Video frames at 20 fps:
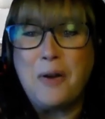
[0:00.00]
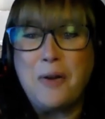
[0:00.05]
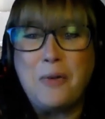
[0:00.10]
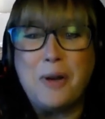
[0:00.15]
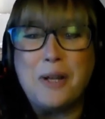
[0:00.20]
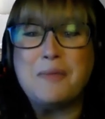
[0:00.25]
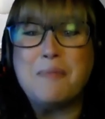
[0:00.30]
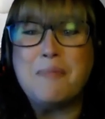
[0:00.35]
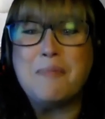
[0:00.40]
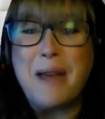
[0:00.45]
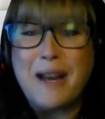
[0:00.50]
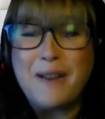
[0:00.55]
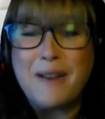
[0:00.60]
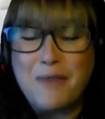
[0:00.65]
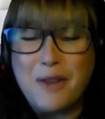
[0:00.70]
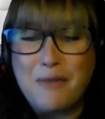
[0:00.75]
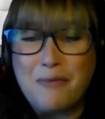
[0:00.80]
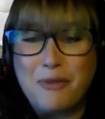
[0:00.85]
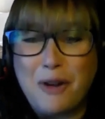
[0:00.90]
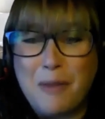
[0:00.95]
going to
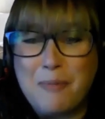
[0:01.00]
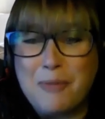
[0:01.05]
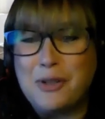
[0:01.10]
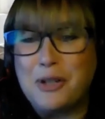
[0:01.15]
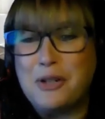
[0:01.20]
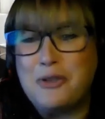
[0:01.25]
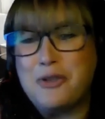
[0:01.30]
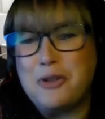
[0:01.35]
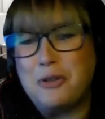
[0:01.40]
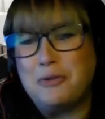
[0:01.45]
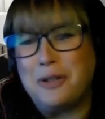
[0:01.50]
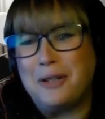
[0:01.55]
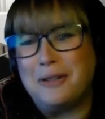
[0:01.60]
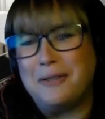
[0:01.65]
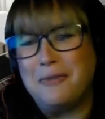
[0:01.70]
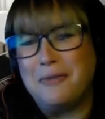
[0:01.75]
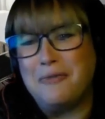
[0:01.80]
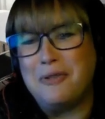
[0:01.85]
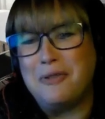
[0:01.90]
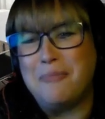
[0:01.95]
benefit from and their children
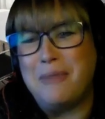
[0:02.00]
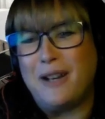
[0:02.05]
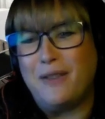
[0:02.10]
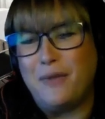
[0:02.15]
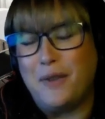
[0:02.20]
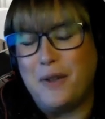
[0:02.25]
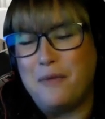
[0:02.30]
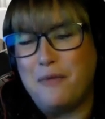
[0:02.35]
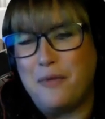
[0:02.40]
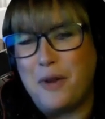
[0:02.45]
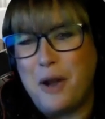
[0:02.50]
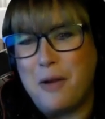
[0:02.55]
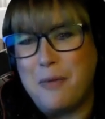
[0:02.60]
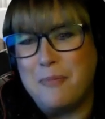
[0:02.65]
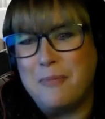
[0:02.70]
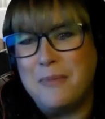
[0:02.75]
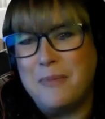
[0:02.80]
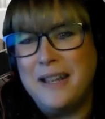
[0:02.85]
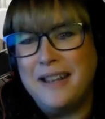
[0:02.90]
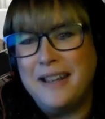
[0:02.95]
will benefit
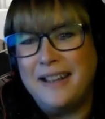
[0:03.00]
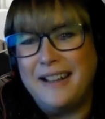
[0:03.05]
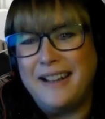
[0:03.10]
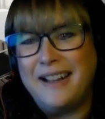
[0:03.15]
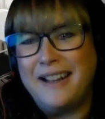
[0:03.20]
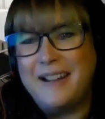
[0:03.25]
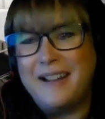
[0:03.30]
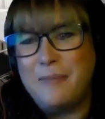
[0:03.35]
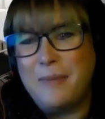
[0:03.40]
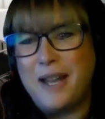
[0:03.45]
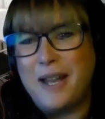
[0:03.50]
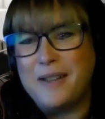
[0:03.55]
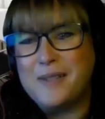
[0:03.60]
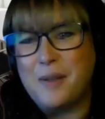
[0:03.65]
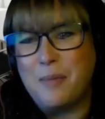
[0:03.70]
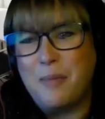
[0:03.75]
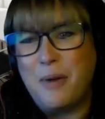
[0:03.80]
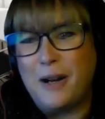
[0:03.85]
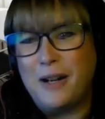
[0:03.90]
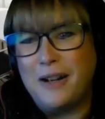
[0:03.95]
from um, as
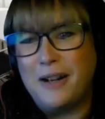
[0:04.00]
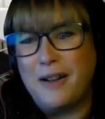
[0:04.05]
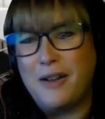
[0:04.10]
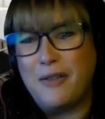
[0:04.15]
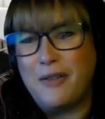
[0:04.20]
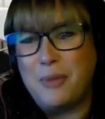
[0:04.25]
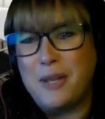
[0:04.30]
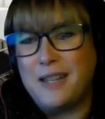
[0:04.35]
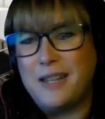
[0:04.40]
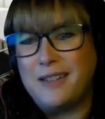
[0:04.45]
a part of